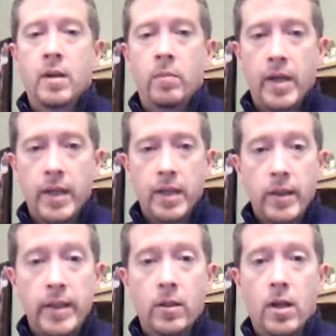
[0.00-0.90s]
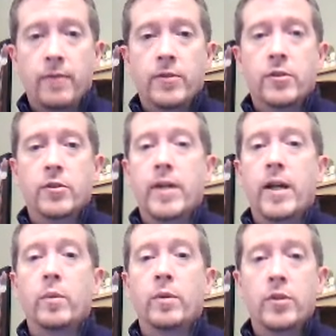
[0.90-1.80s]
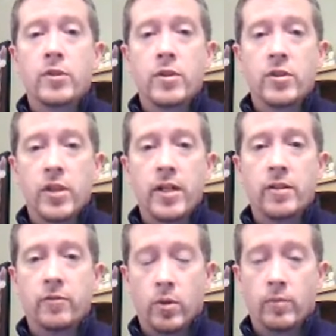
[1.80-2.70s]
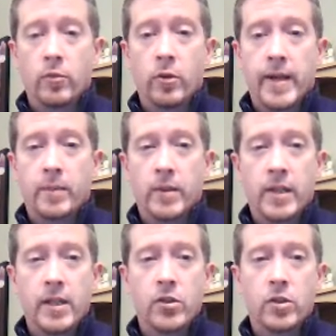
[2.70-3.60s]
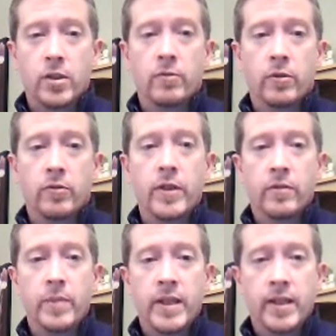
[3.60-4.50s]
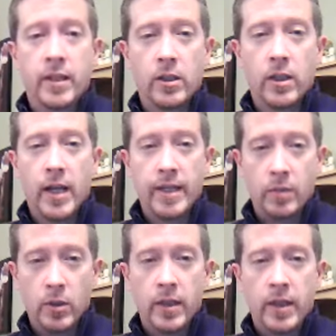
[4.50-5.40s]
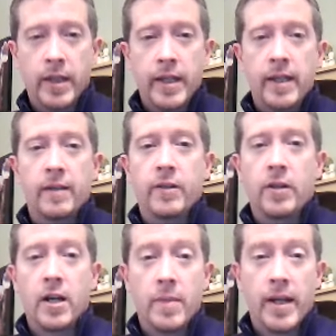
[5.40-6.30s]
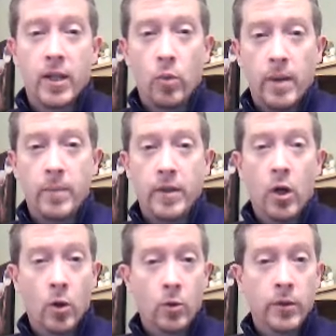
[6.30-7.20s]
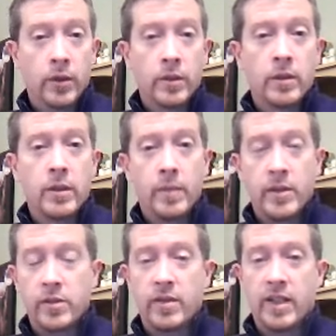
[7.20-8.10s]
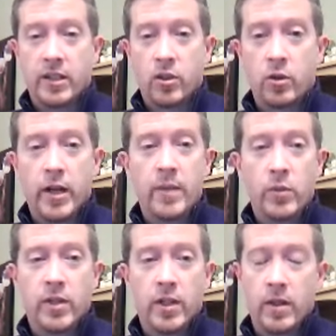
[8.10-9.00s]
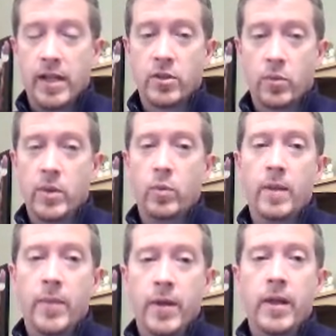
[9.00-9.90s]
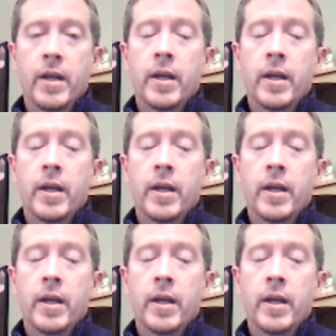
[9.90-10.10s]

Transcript: Many legal offices are now refusing to sign the Form 4 application for fear of being held liable if an automatic weapon owner commits a violent crime with a Class 3 weapon.